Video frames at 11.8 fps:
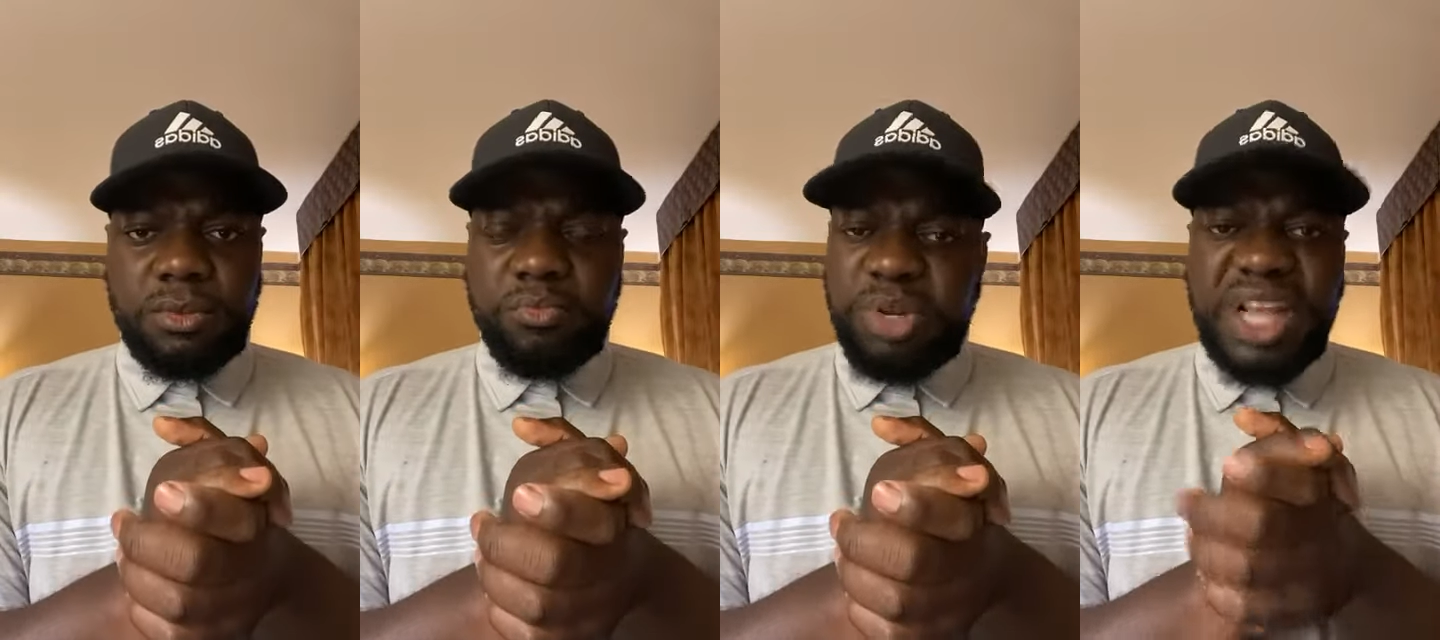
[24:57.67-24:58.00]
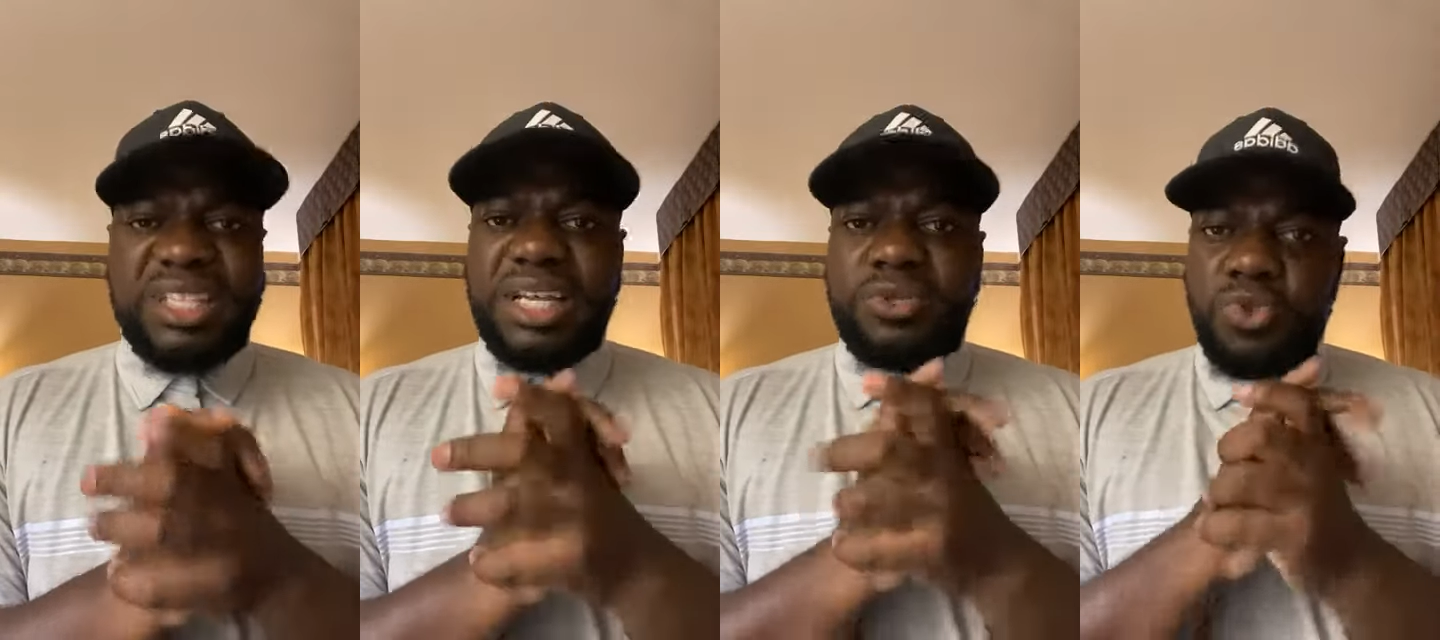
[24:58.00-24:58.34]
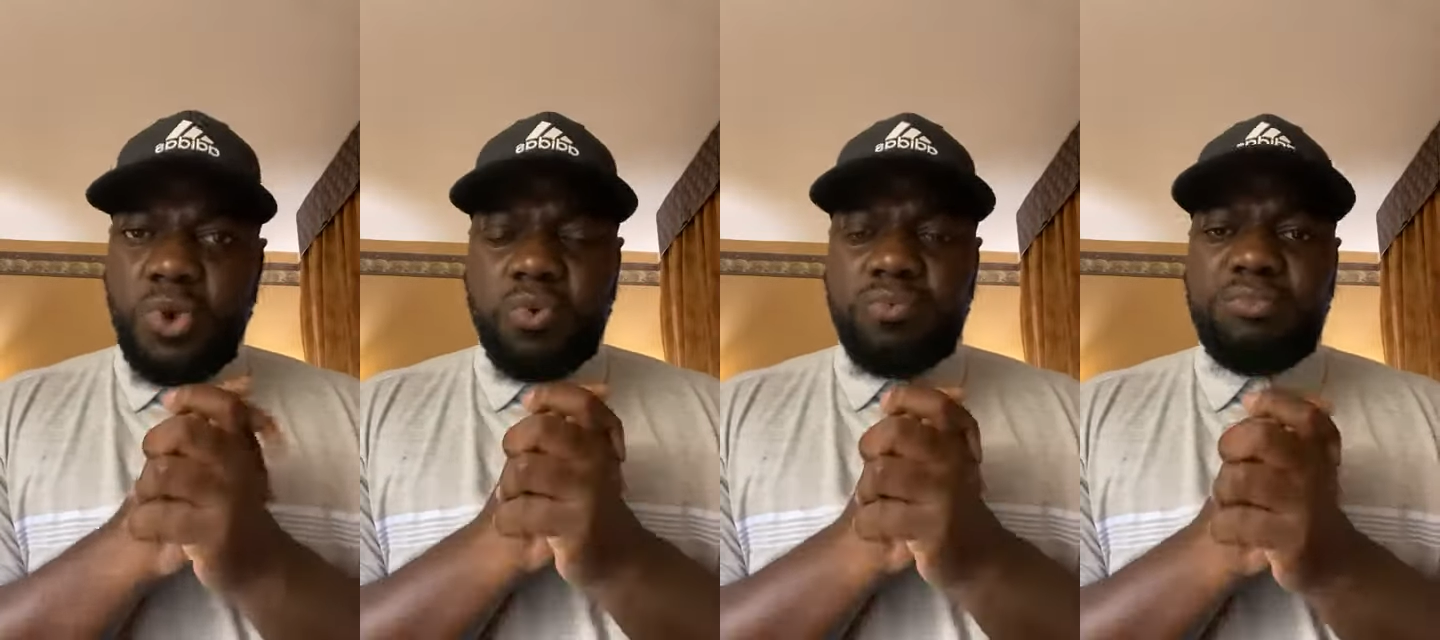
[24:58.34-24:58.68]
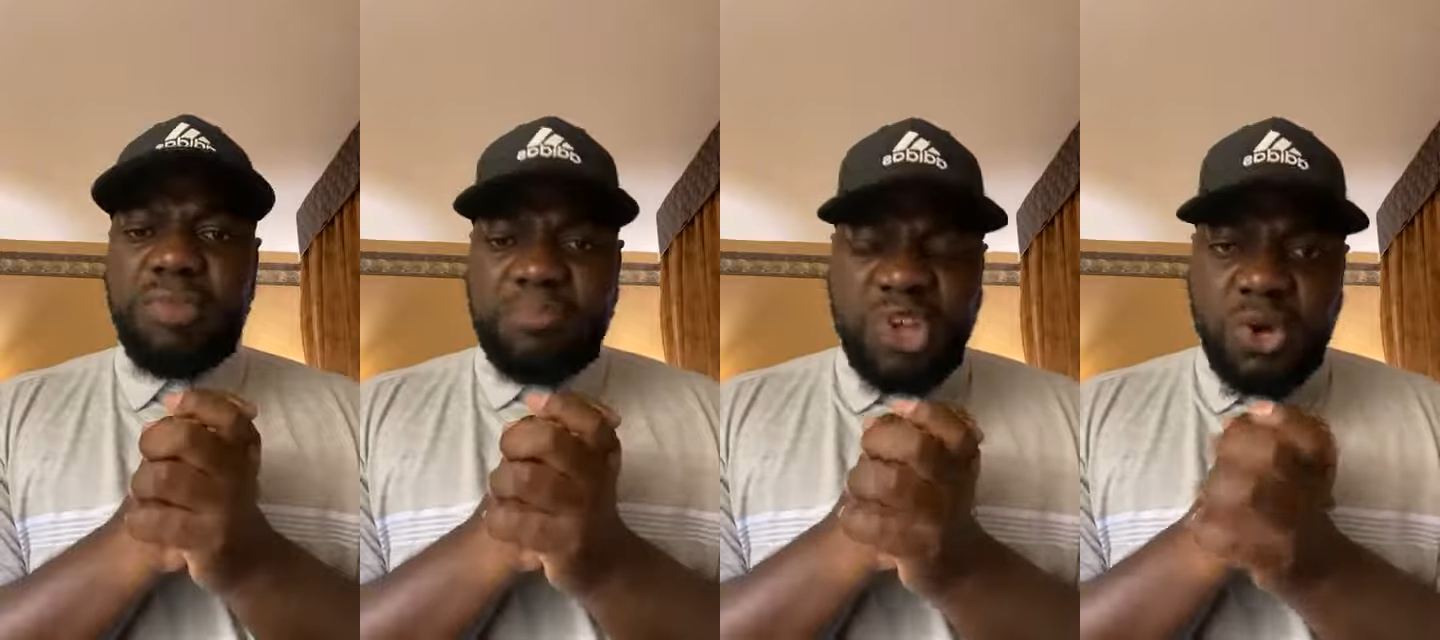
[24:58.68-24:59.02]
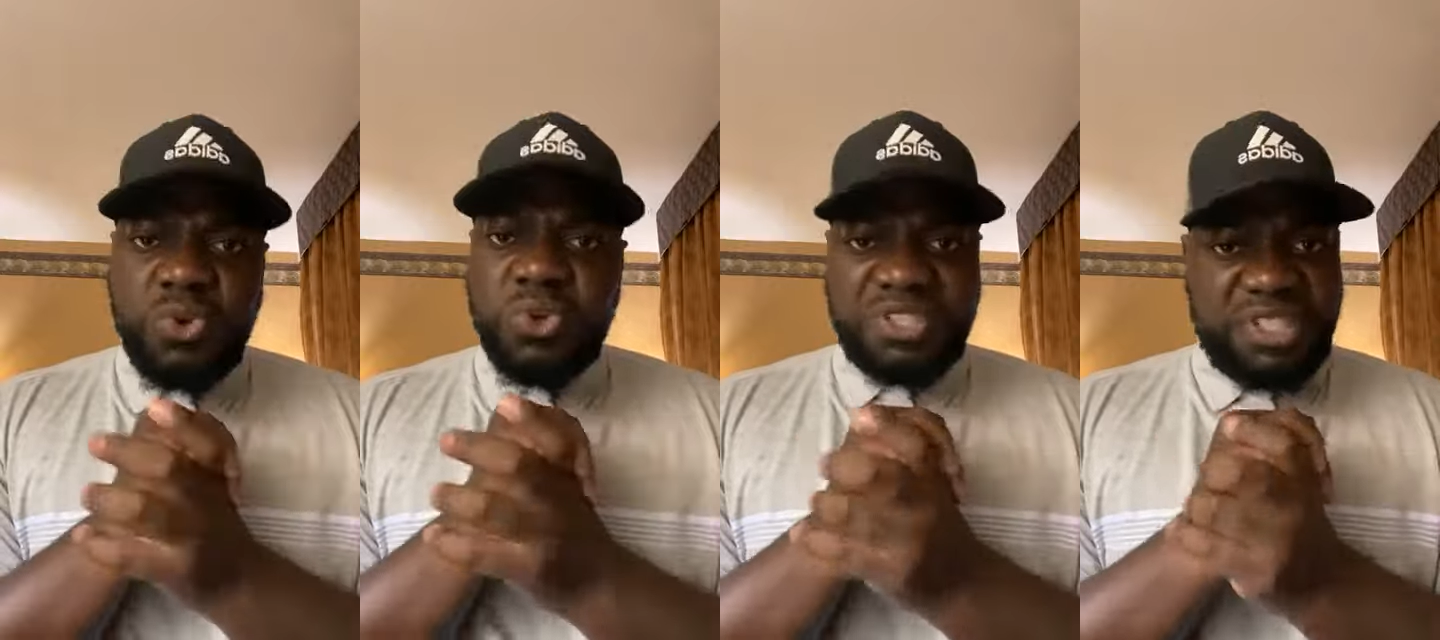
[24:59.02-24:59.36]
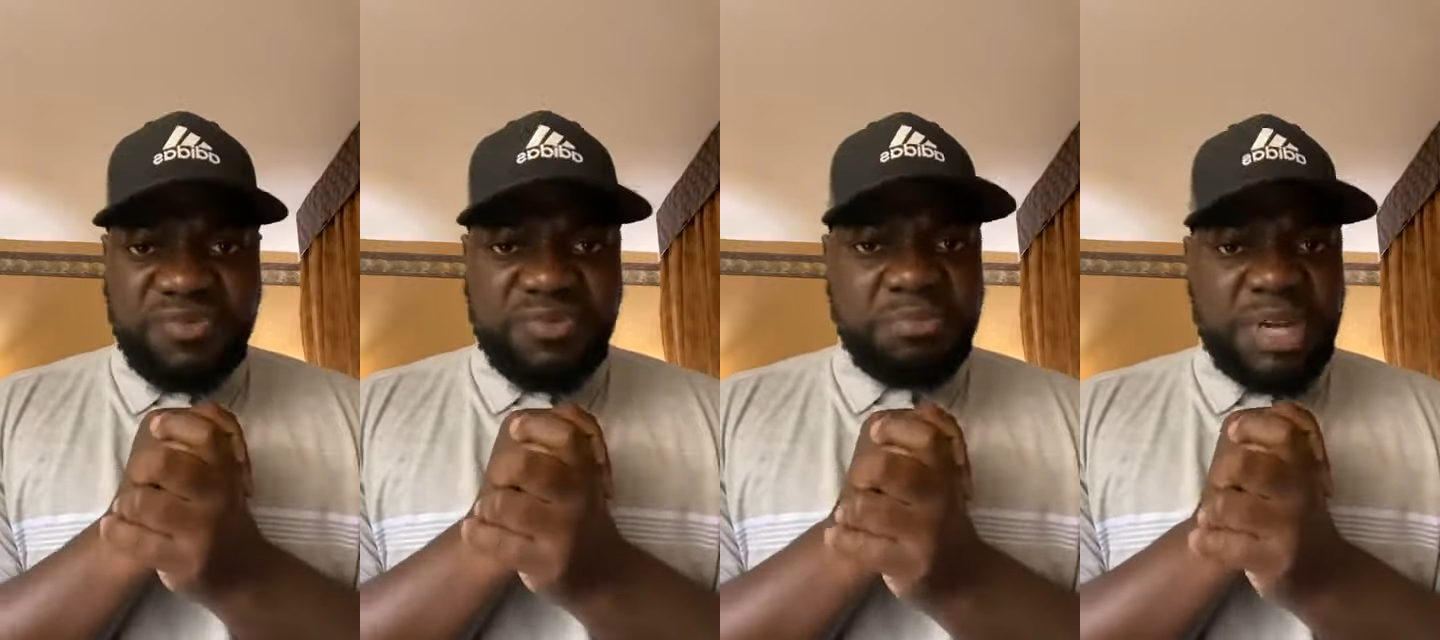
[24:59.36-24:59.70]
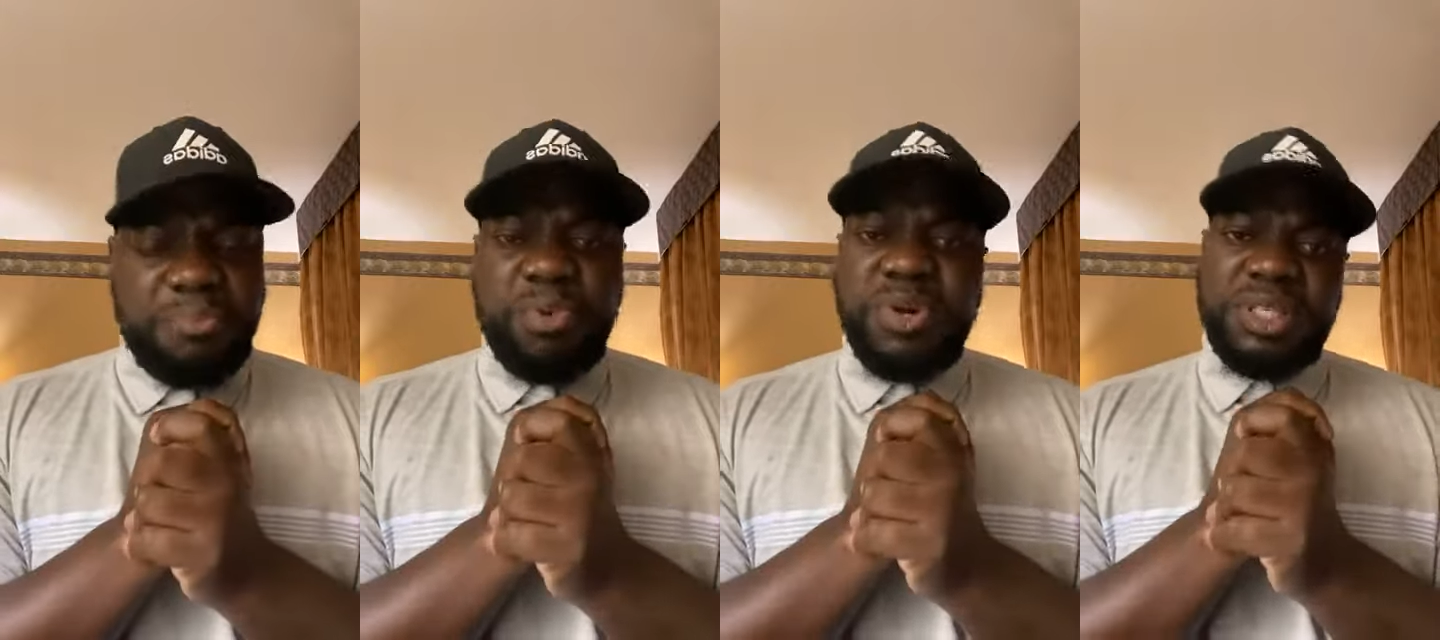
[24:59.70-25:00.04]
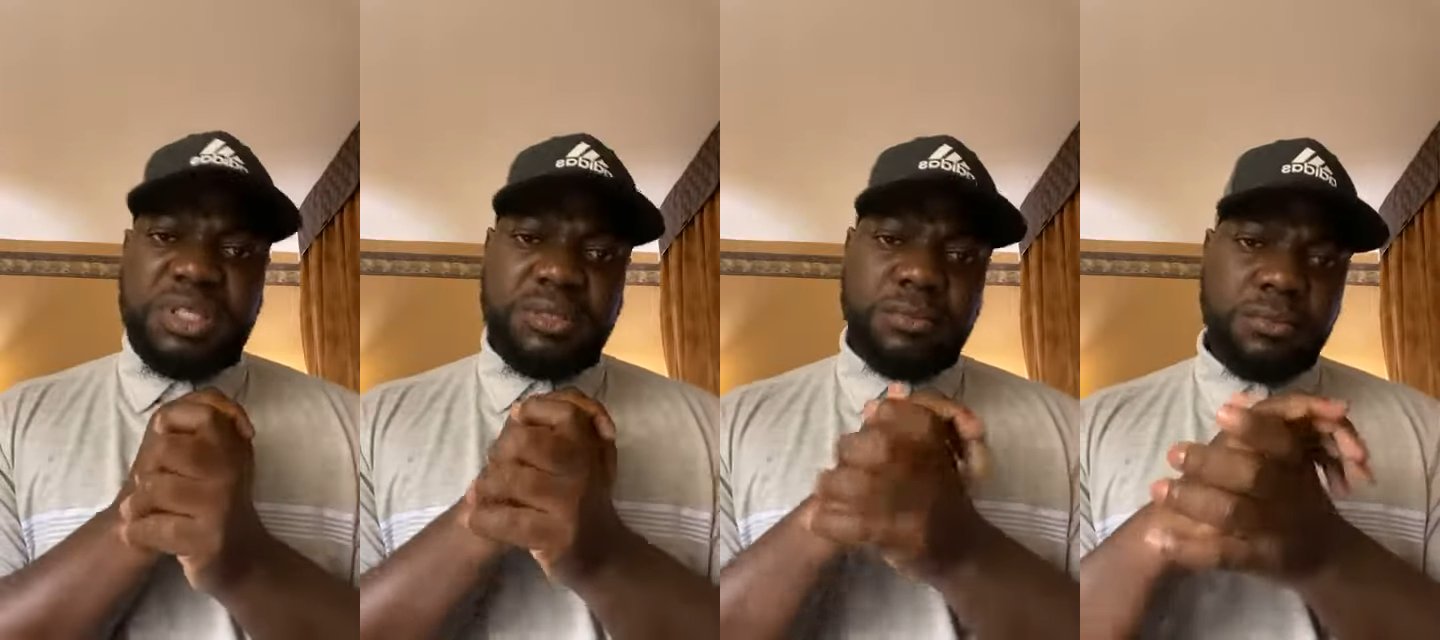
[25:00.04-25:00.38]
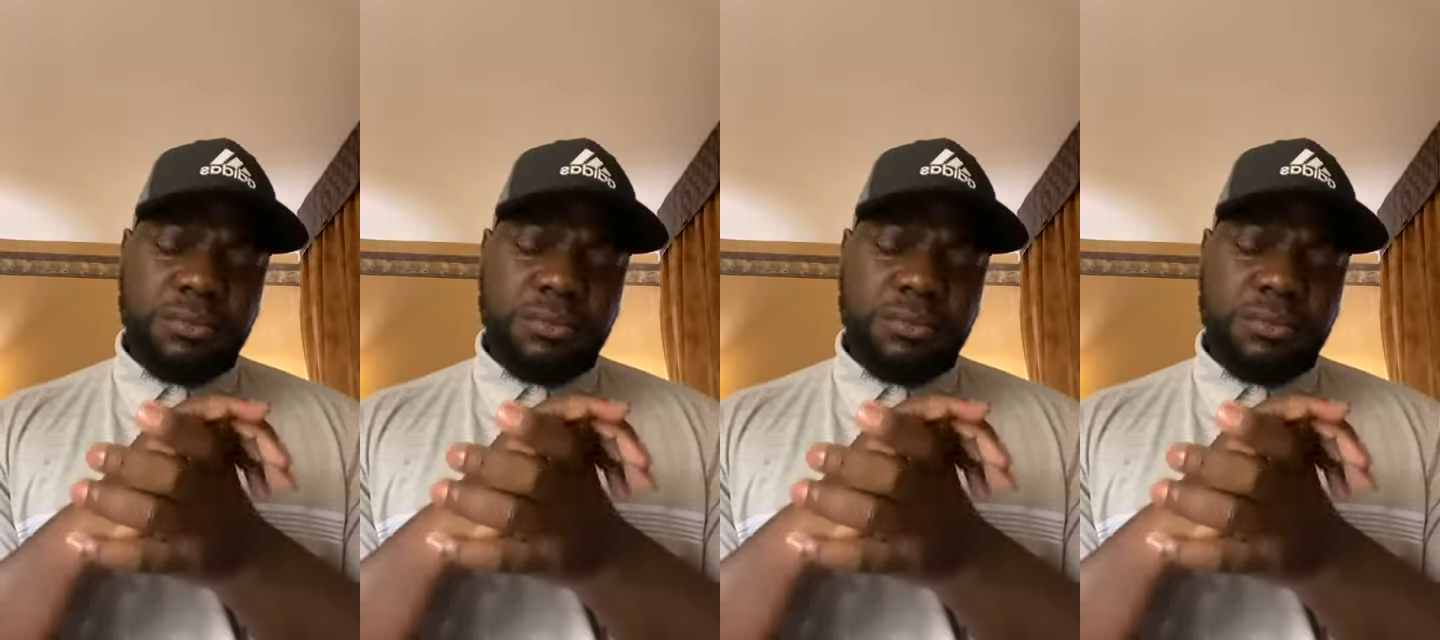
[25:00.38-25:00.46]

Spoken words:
But I said, no, I'm not going to see it from that point.